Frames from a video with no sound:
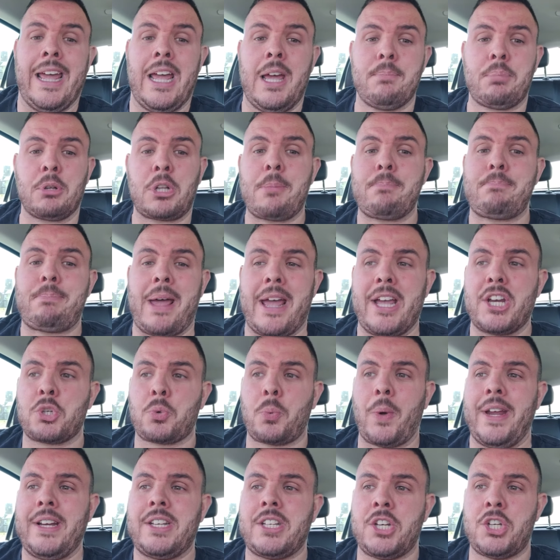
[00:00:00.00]
Uh, but the
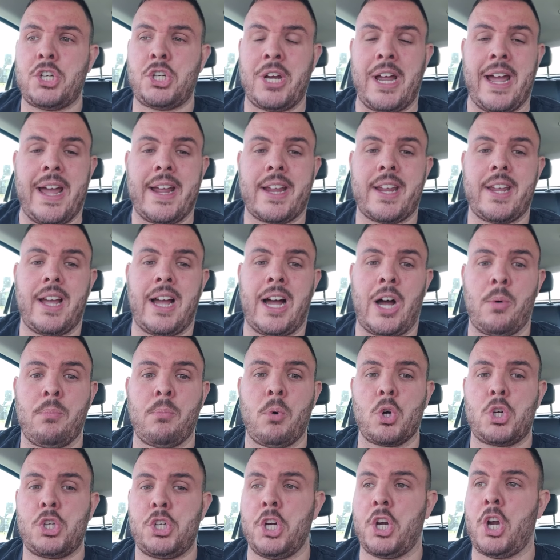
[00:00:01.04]
best way to check how
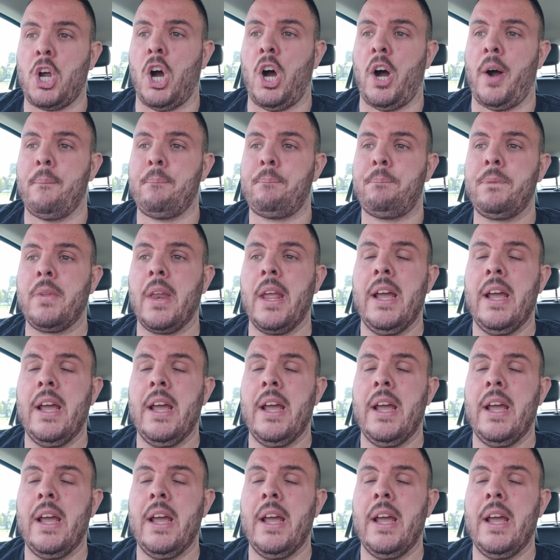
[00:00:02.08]
much you got